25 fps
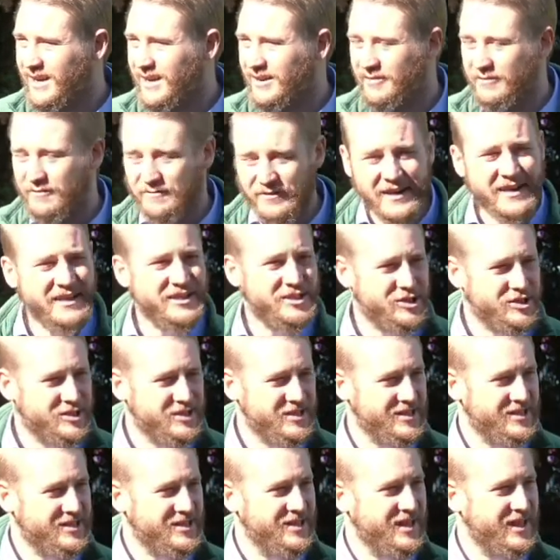
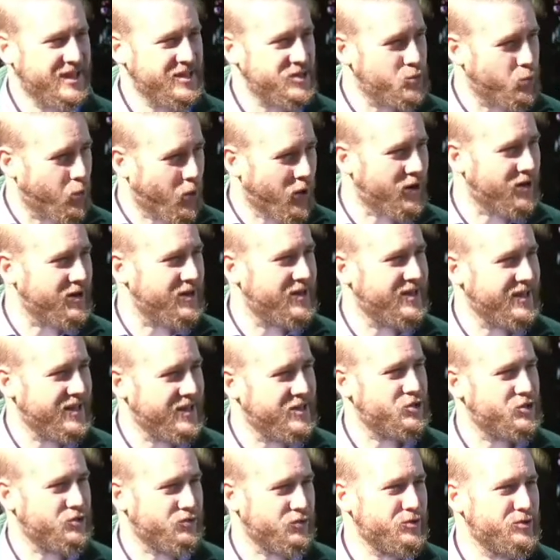finished his work in
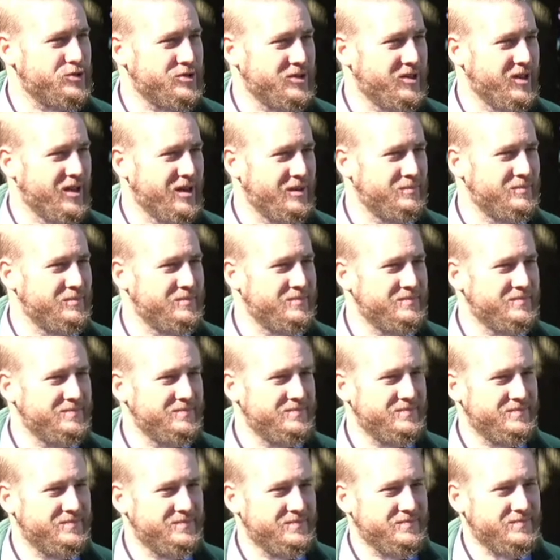Jerusalem,
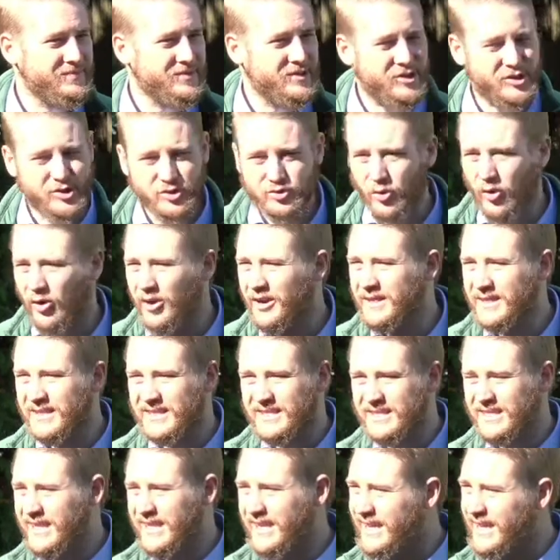destroying the
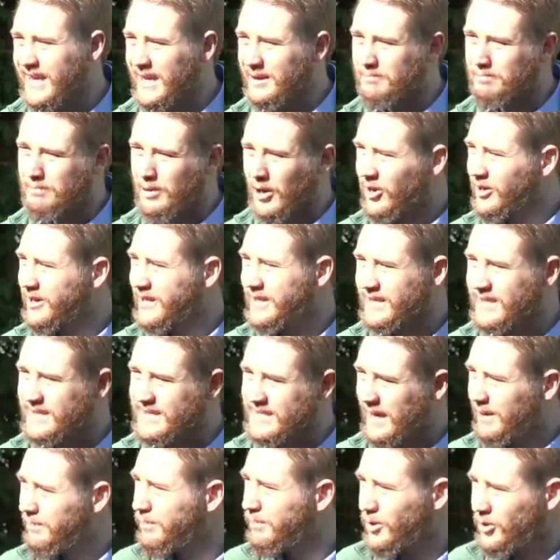city and burning the
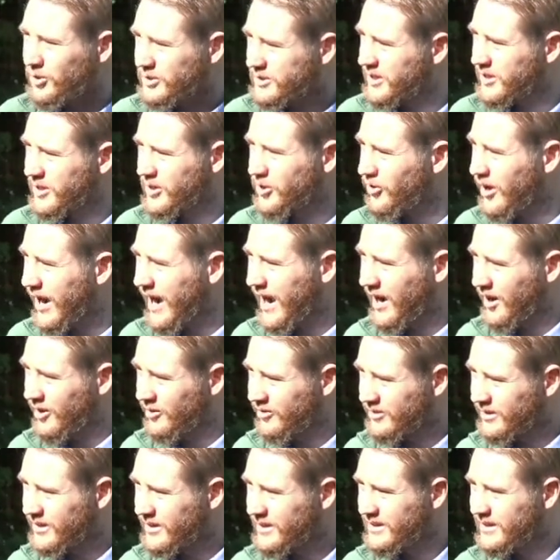temple to the
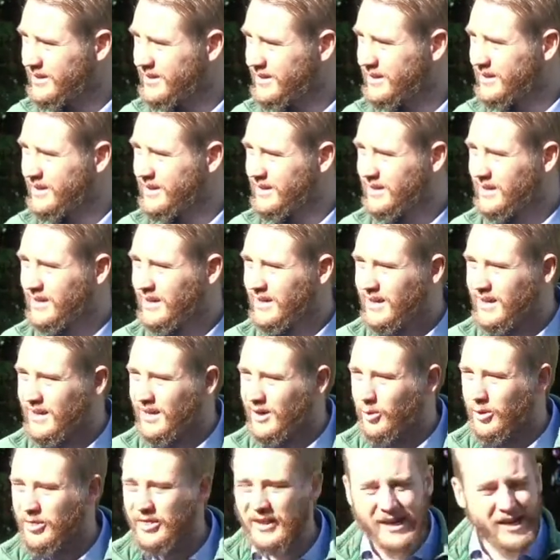ground.
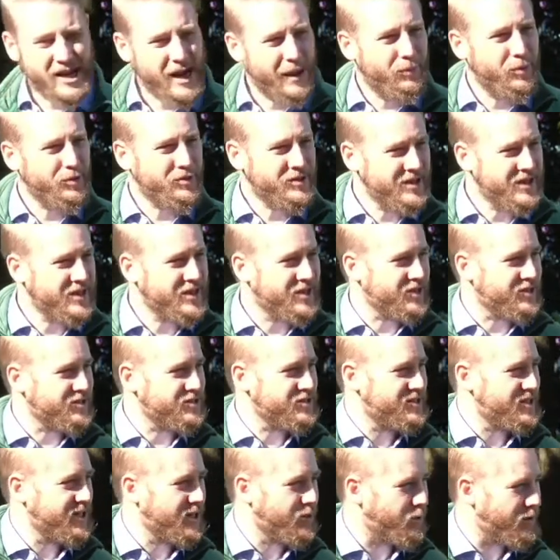Within a couple years,
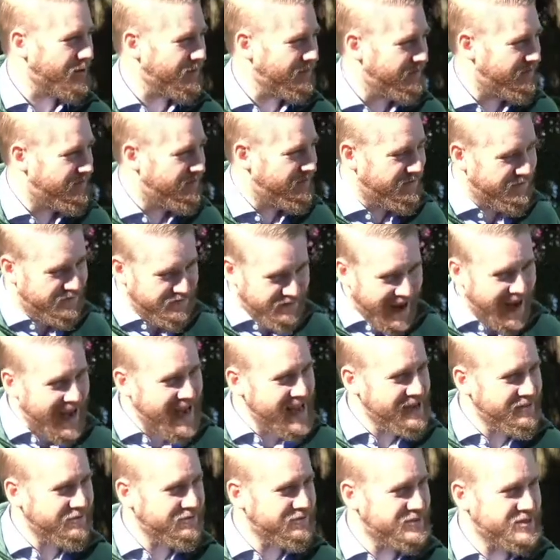there were
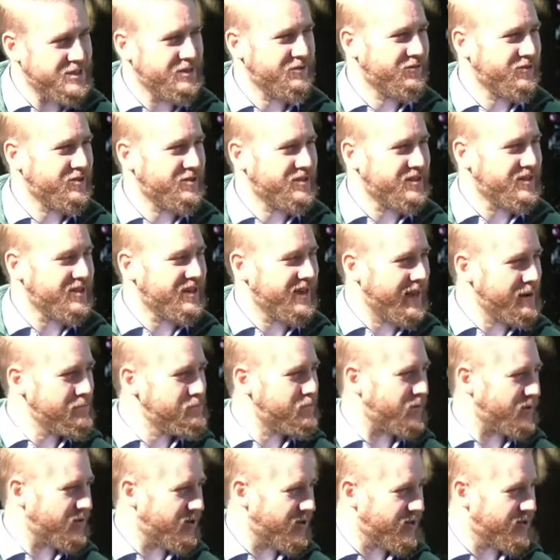five different
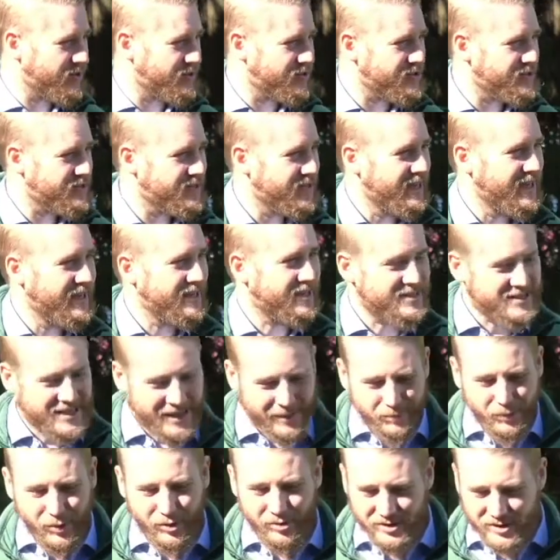emperors. The
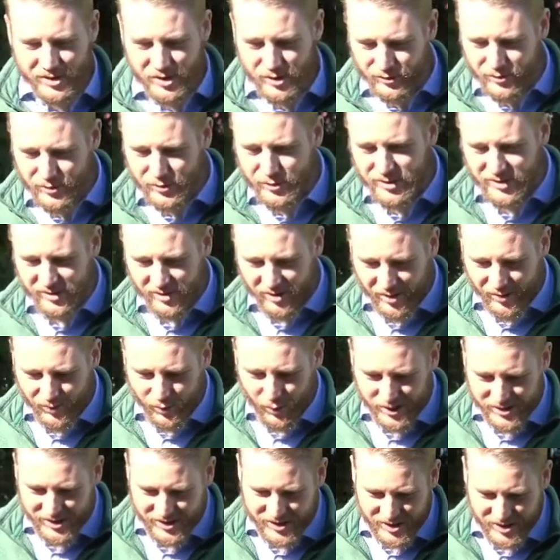temple in Jerusalem
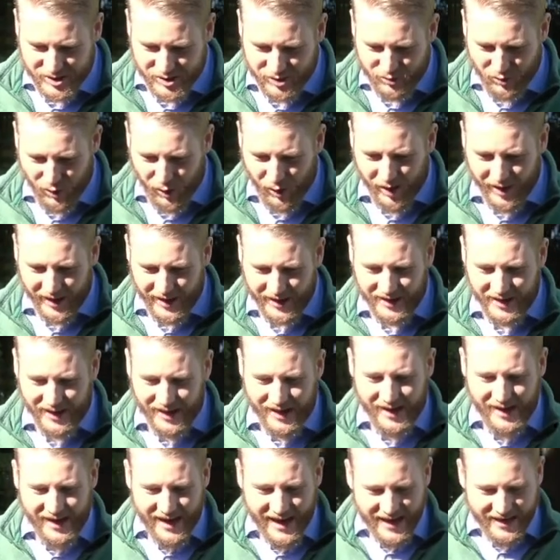was destroyed,
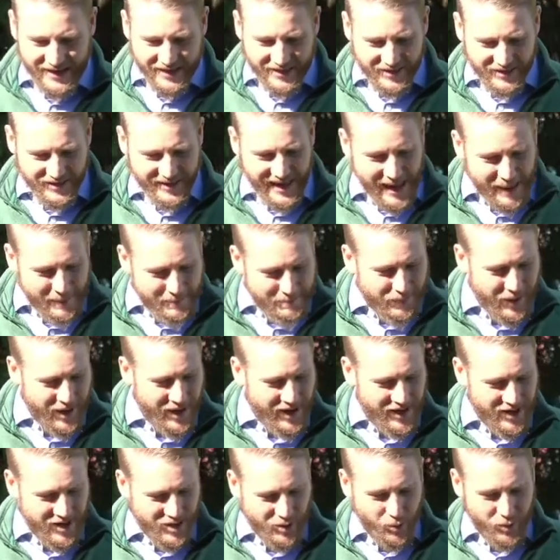and the
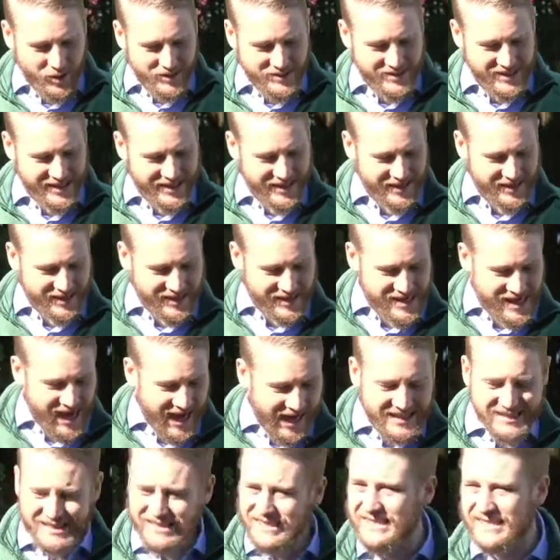empire was in a
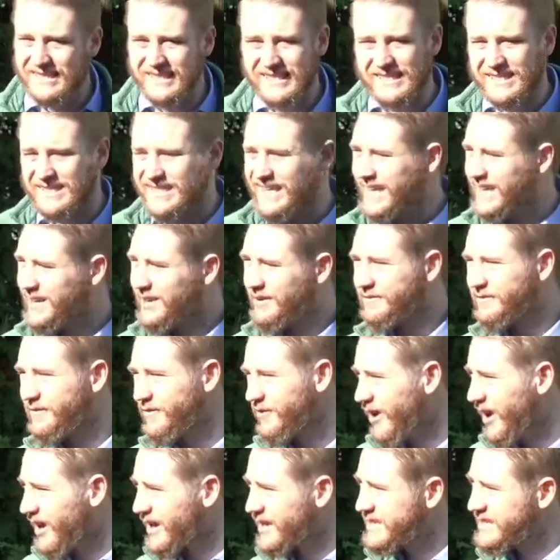constant state of
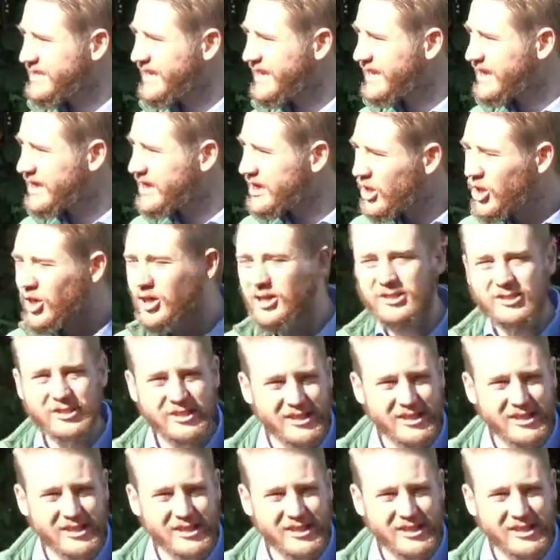flux. It looked